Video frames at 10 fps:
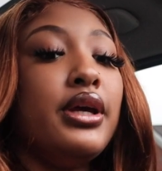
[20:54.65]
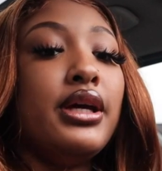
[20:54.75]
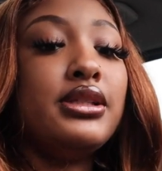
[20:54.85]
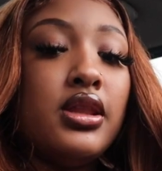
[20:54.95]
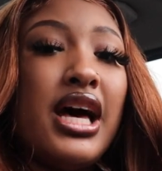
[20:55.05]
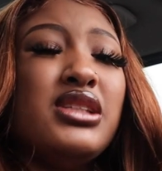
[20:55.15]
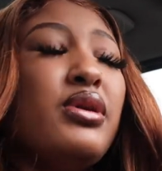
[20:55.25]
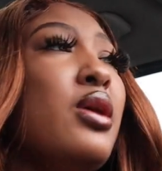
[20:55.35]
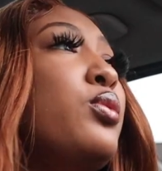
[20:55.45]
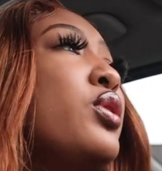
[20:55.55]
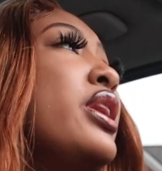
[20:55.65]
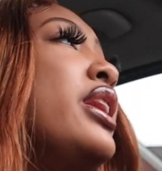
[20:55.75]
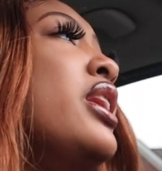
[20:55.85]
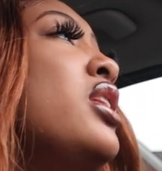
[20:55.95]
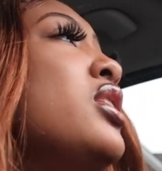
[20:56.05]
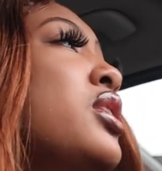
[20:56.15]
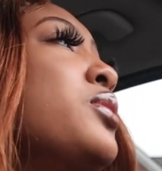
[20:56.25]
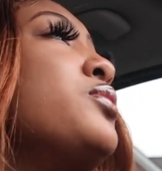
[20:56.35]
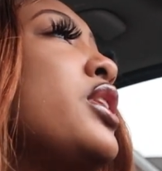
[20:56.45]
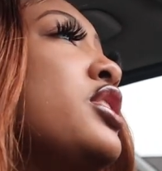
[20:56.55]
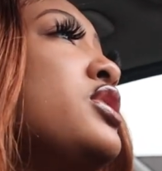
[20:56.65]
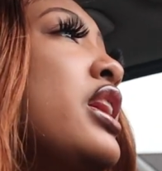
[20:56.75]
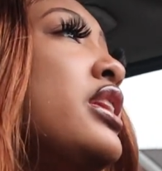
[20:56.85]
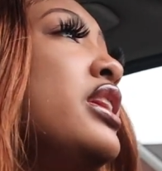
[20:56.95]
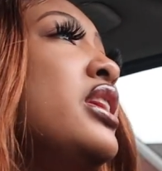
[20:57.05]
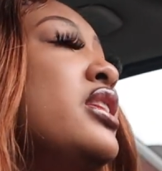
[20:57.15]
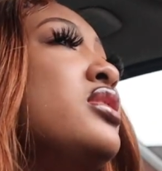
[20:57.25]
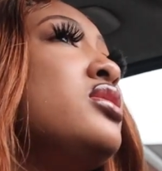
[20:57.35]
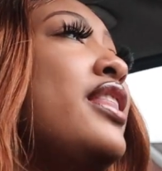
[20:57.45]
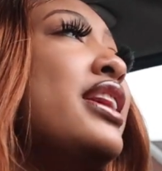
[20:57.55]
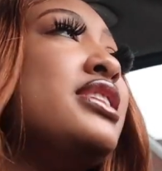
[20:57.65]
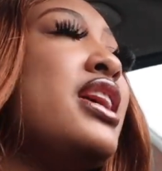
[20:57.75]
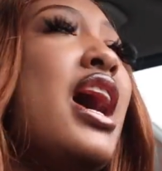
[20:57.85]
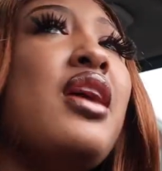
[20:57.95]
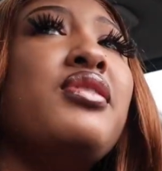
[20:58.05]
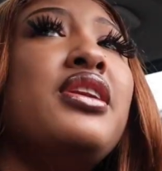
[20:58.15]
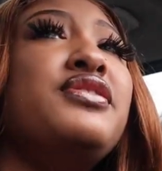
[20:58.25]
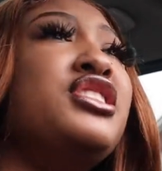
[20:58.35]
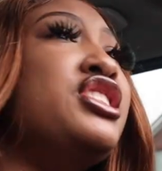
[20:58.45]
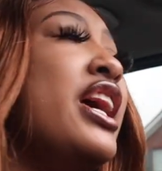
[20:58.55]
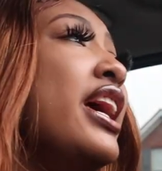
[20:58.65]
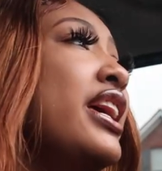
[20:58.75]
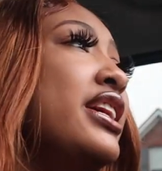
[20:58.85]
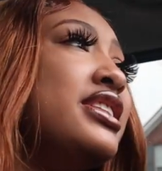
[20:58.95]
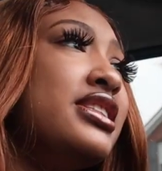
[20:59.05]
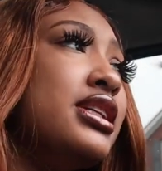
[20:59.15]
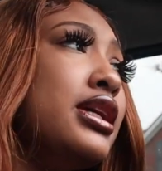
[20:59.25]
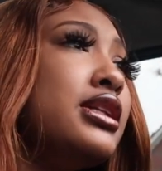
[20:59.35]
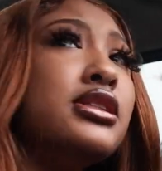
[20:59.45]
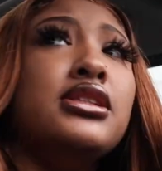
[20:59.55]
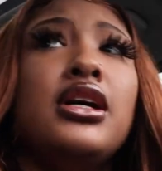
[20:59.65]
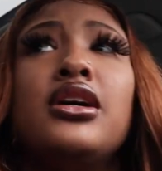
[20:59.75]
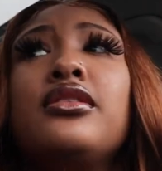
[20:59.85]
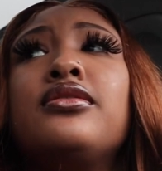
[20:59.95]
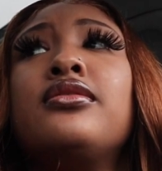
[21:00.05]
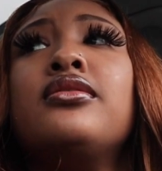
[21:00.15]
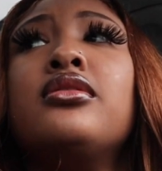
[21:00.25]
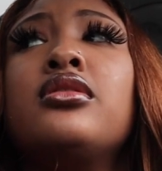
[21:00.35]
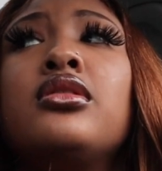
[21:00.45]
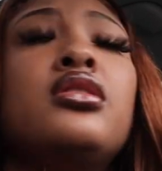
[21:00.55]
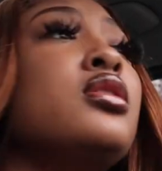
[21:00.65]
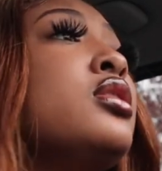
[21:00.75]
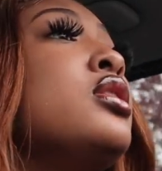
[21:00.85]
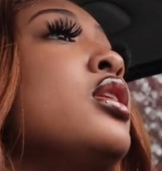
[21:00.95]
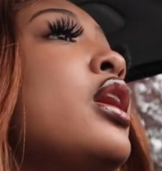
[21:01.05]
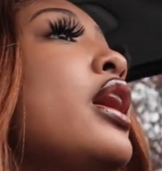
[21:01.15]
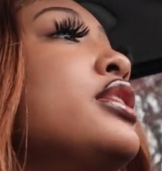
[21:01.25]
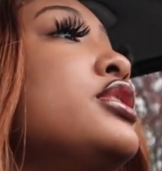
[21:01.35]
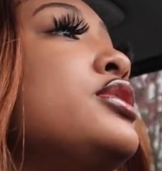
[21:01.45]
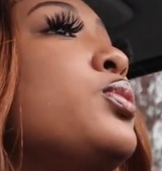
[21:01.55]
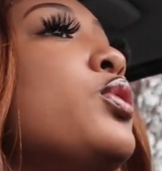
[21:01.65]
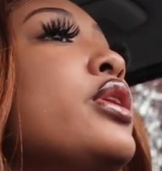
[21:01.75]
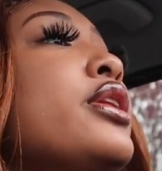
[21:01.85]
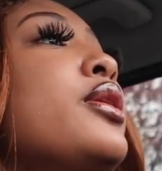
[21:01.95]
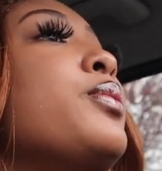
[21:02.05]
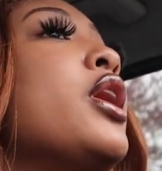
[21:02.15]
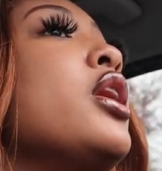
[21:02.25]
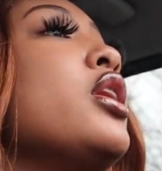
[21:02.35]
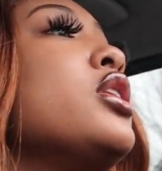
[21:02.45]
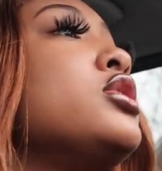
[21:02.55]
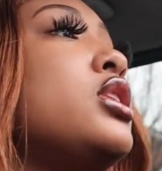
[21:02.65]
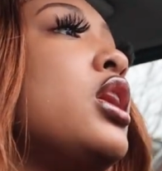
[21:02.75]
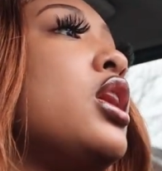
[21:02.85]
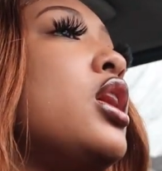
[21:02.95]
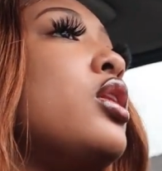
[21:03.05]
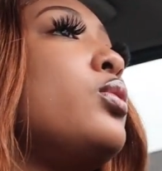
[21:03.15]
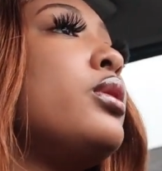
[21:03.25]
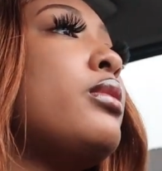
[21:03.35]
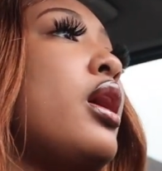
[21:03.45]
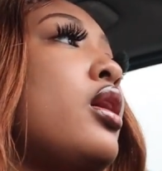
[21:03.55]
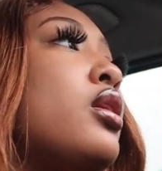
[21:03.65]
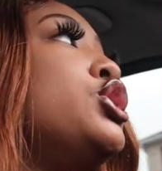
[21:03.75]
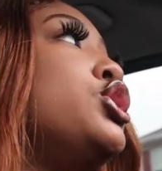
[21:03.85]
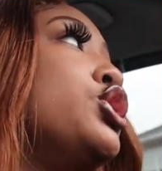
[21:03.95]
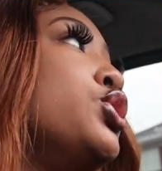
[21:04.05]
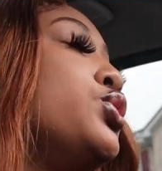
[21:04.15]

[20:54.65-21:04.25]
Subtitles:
is. That's what I want. What else do I need? That's it. I have enough shades and stuff. I just want the purse so I could go with my shoes.